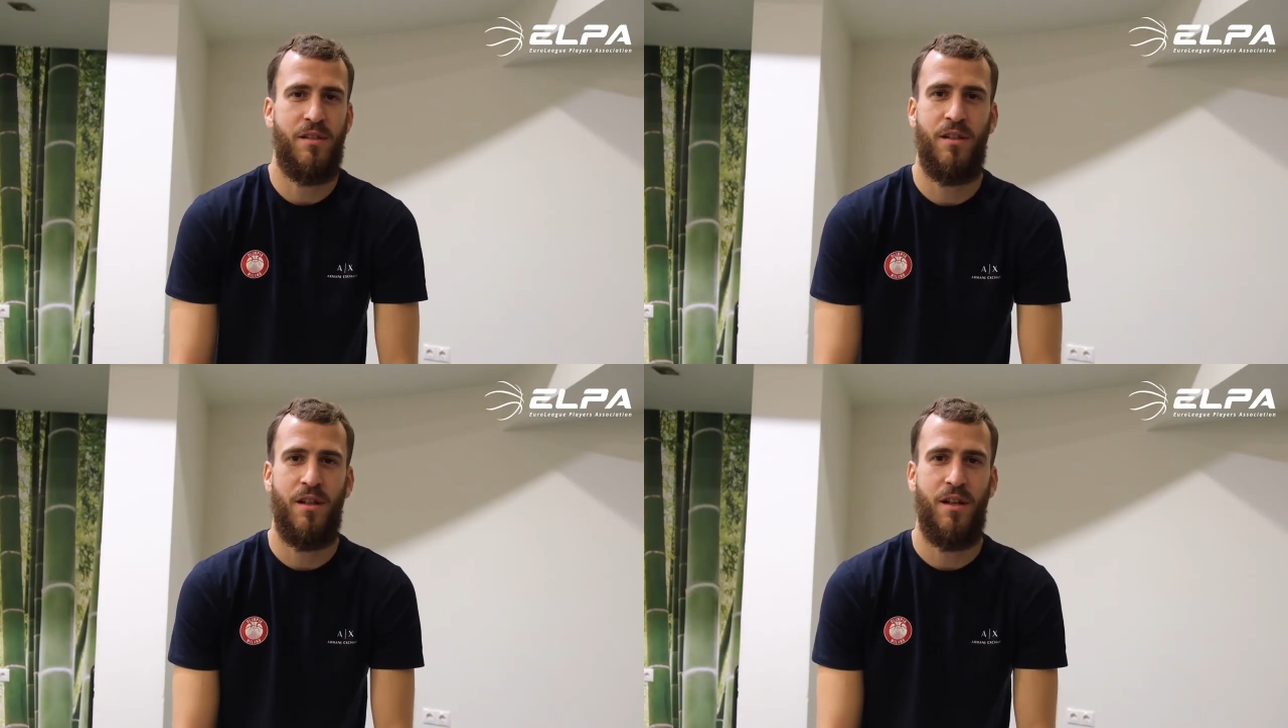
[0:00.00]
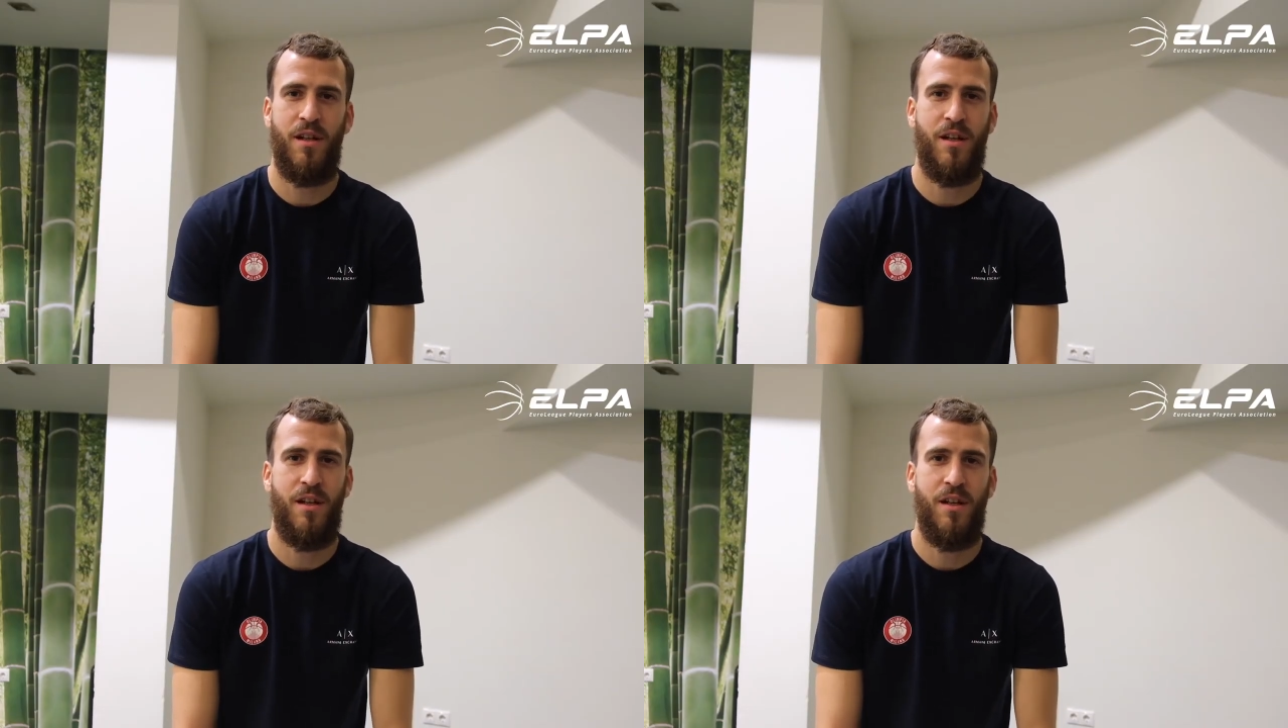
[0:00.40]

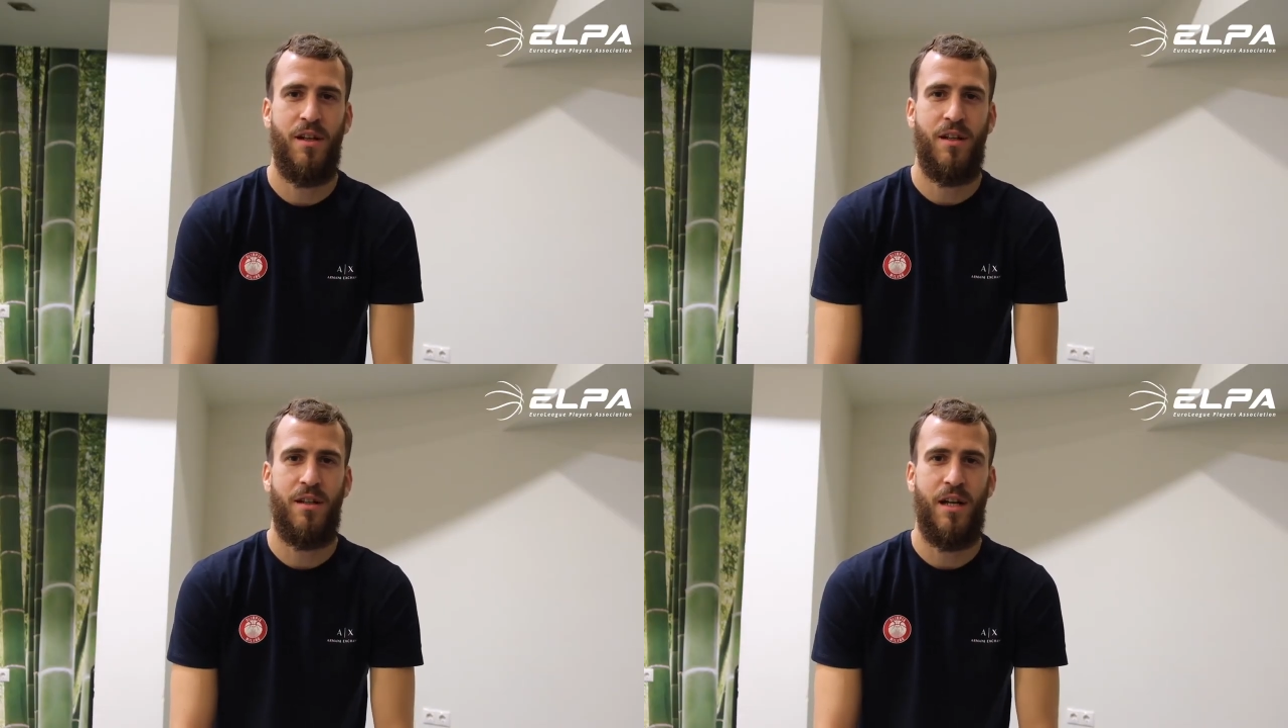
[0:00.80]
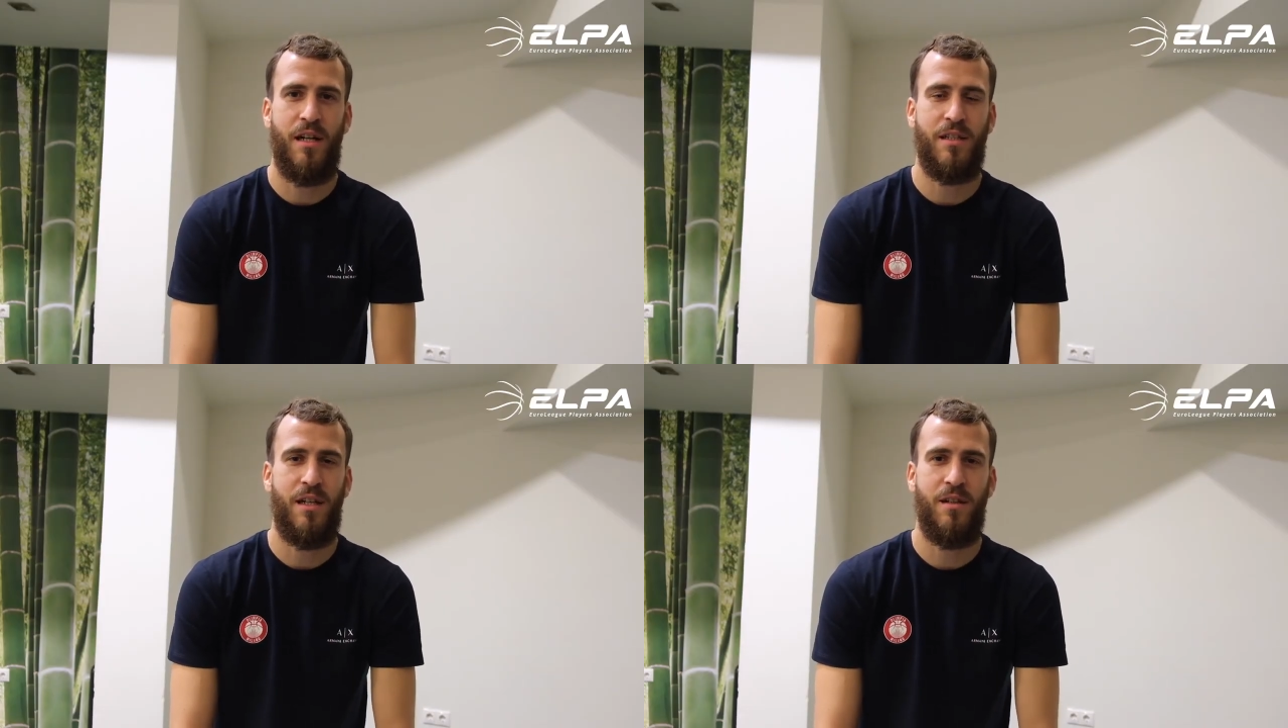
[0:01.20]
Uh,
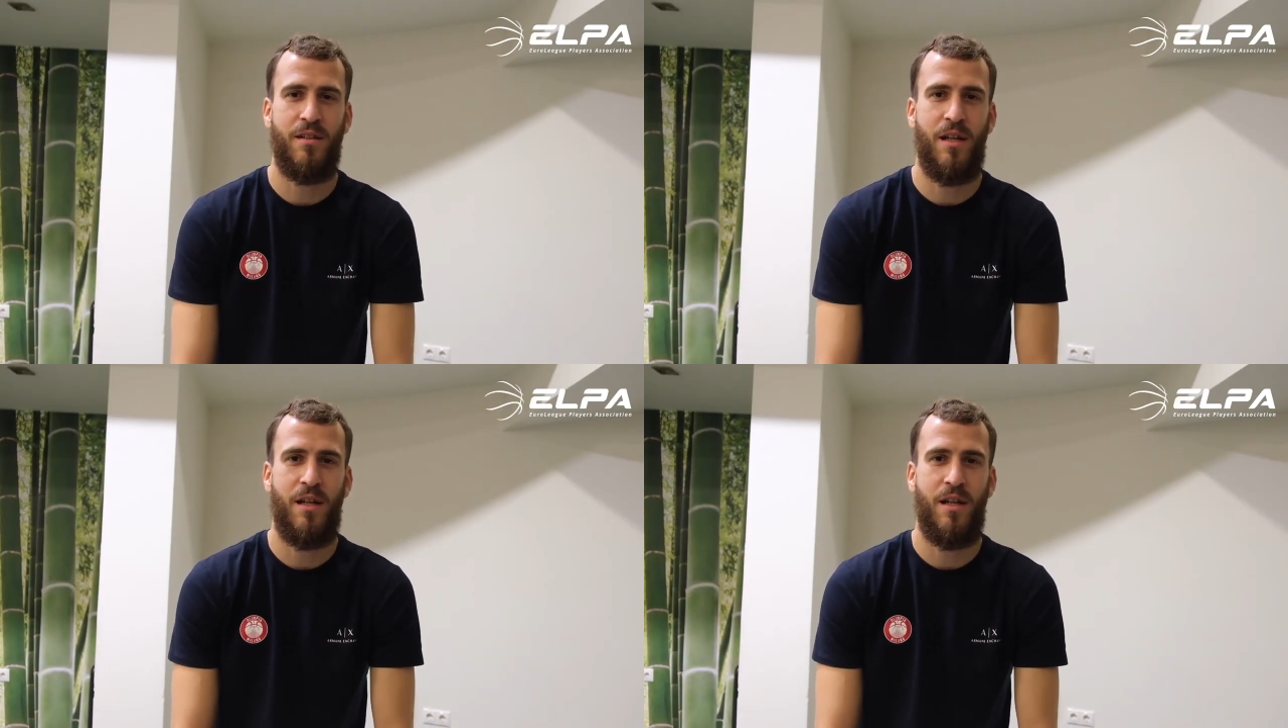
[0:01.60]
there are some,